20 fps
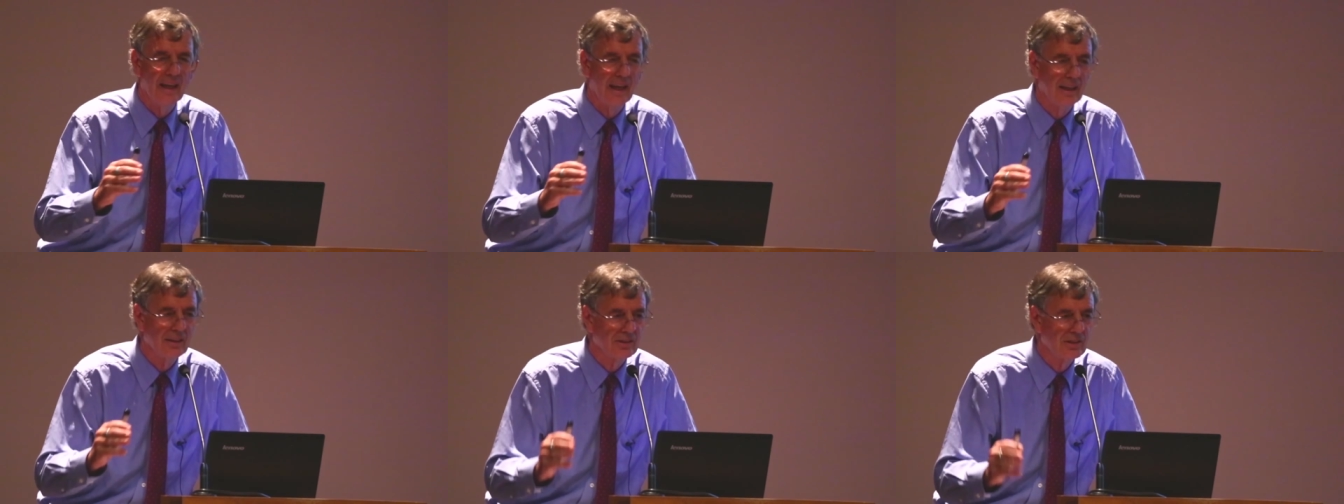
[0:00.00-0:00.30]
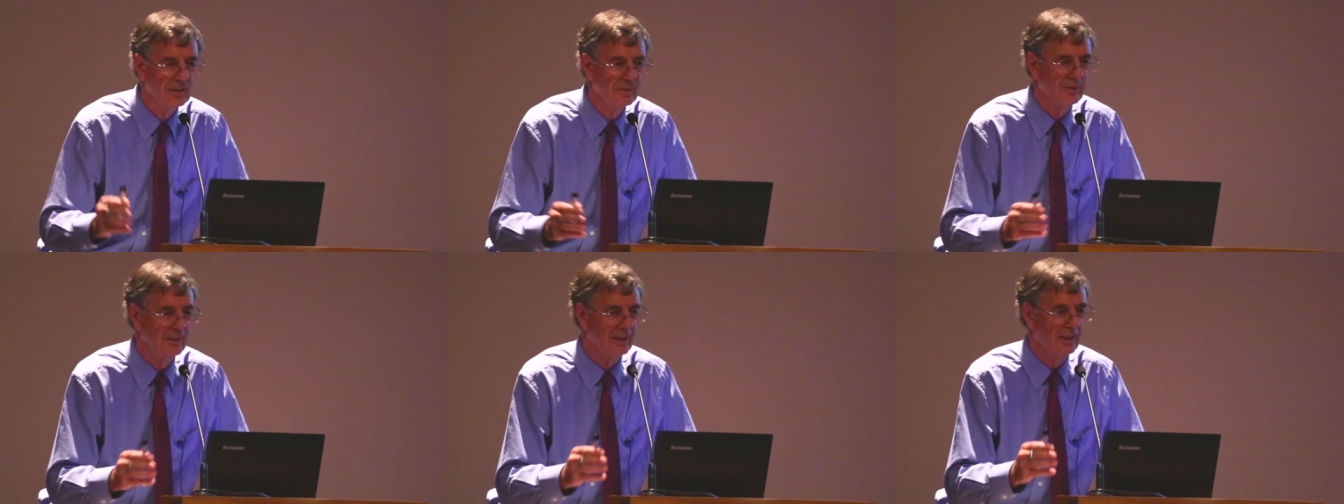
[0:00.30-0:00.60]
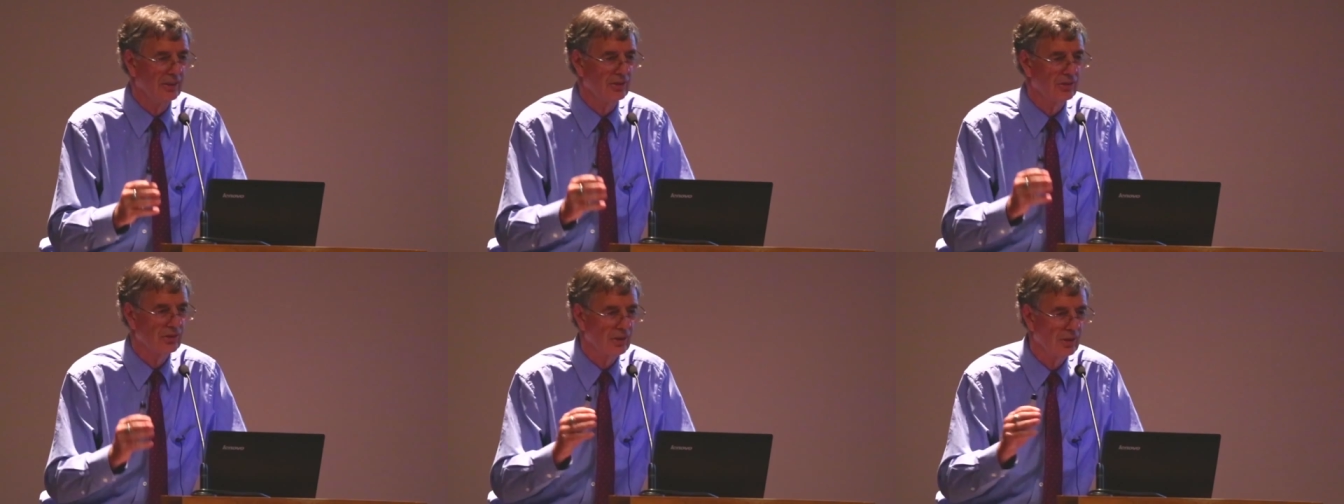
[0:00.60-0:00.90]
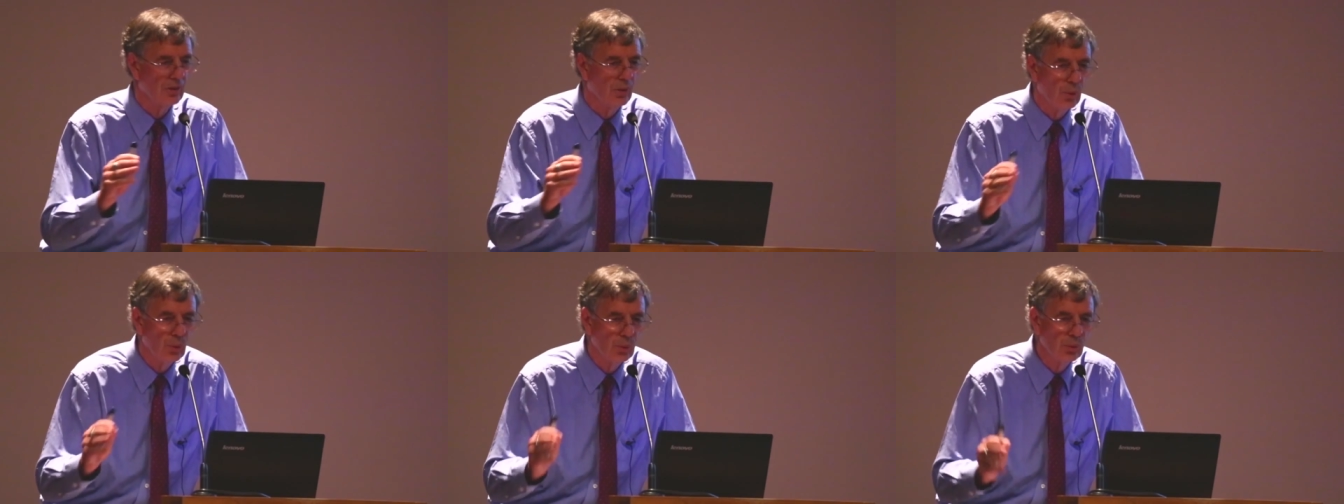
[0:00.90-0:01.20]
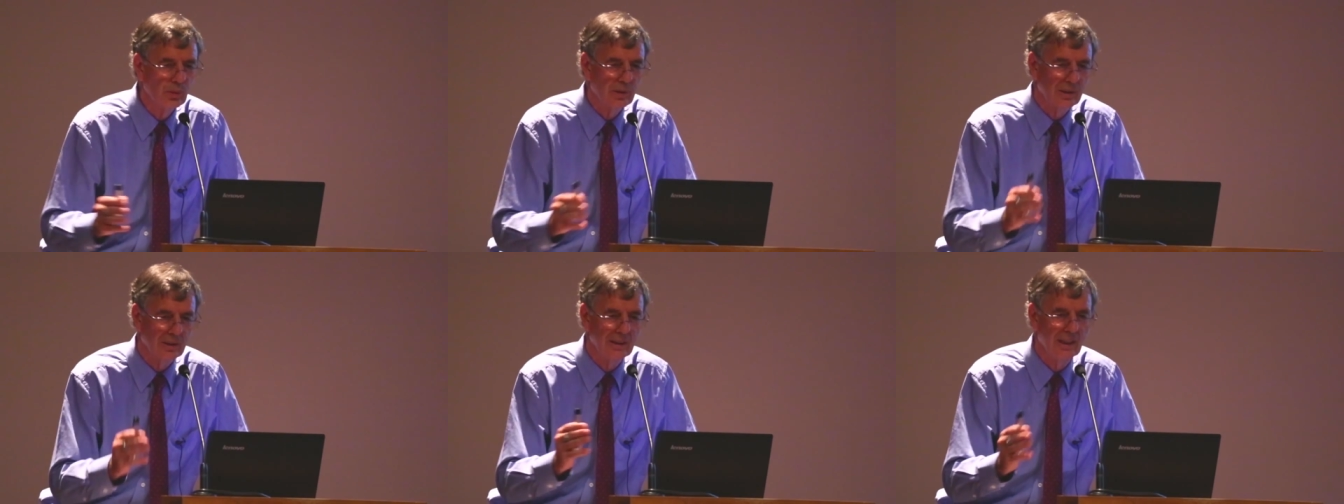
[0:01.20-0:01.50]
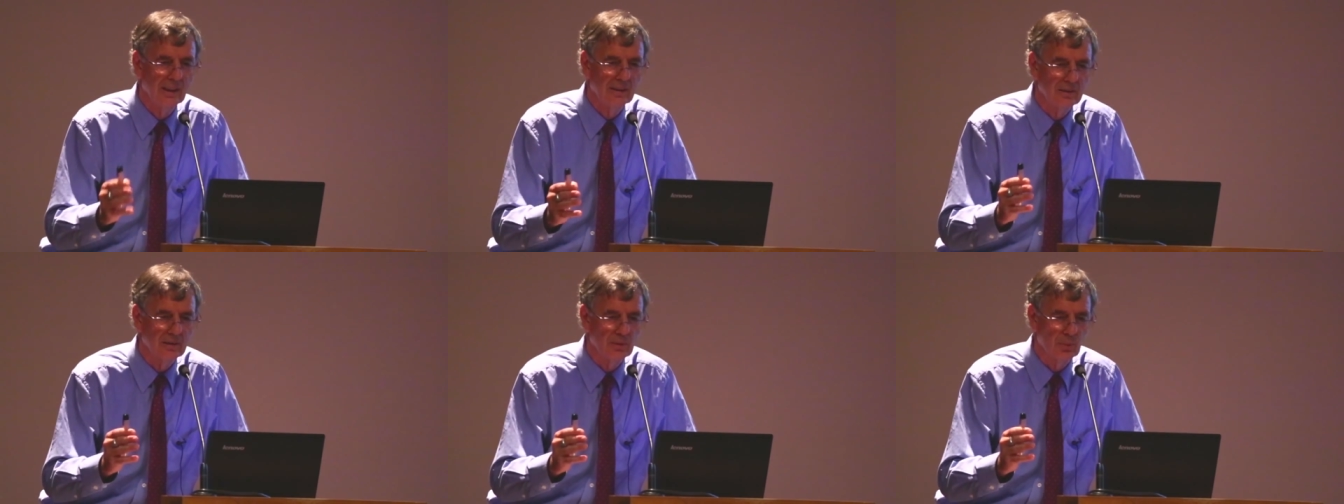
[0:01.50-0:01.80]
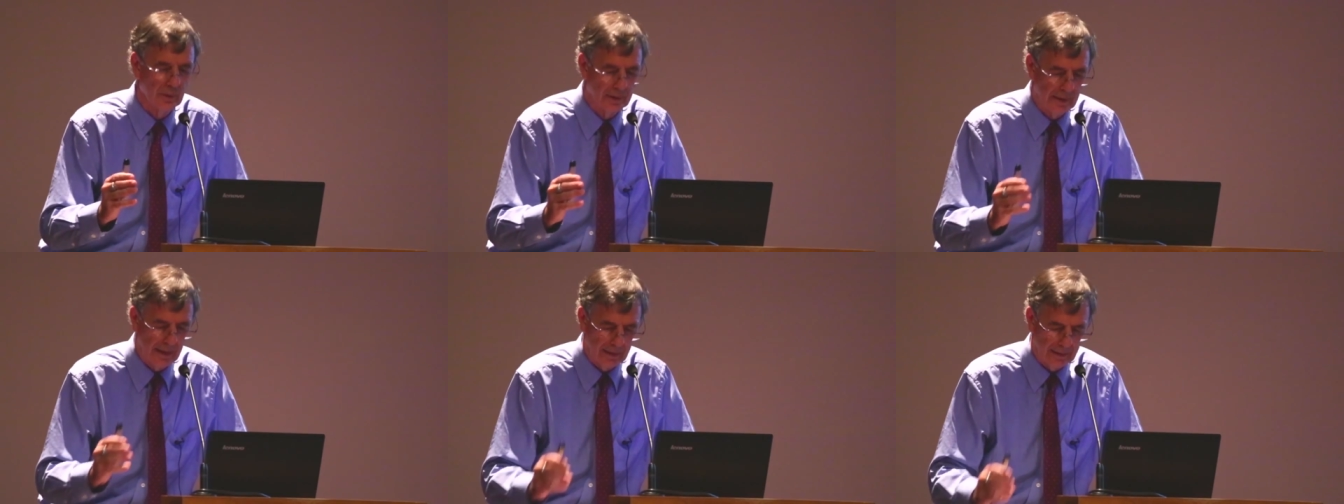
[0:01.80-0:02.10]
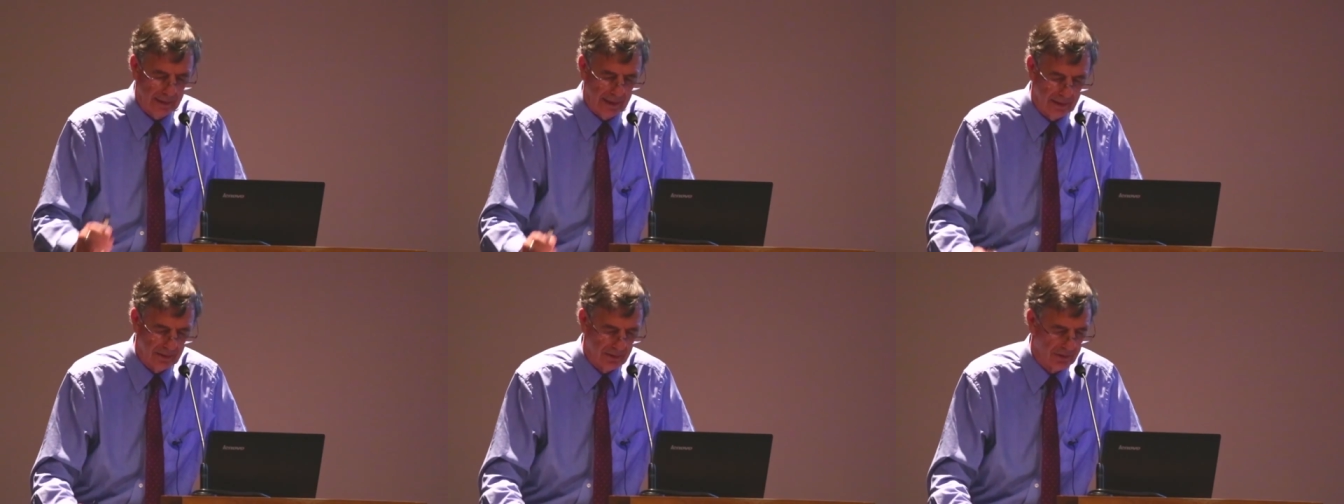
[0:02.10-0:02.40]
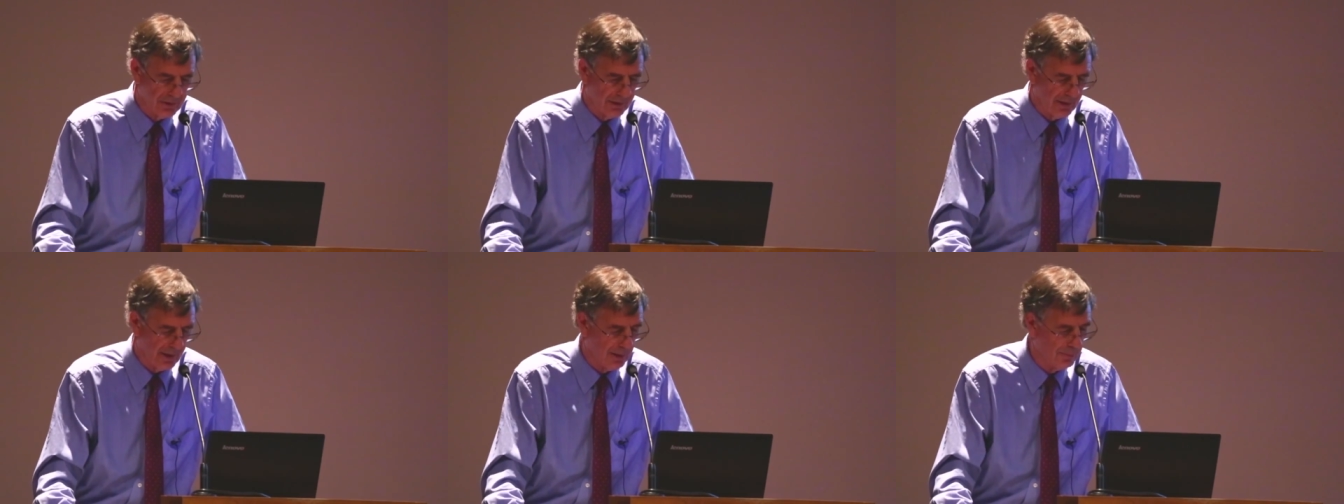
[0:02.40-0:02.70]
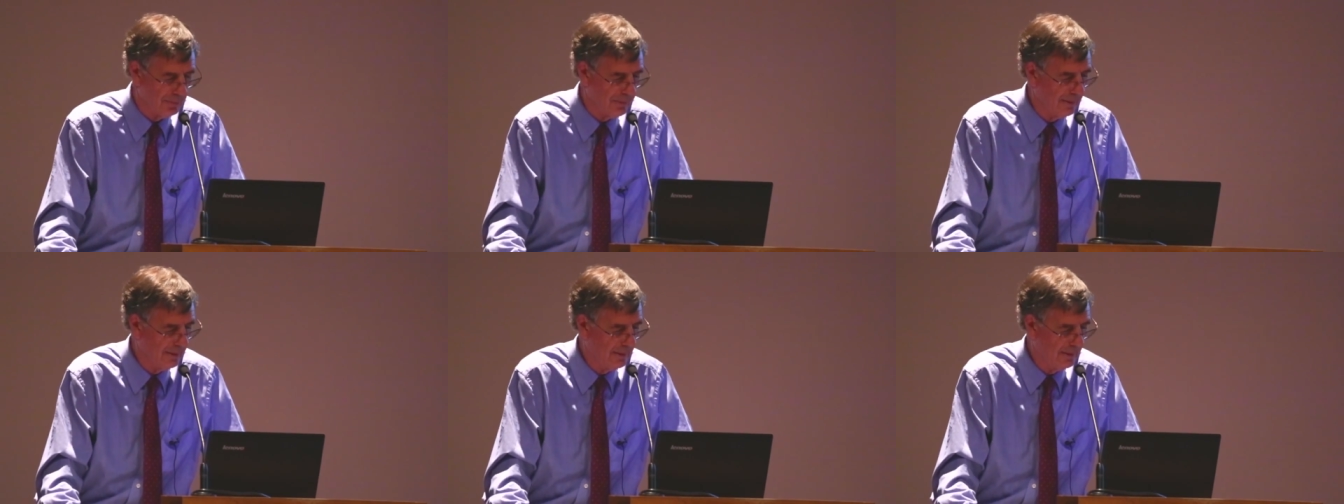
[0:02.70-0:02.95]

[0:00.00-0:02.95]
activities, all connected with our landscape.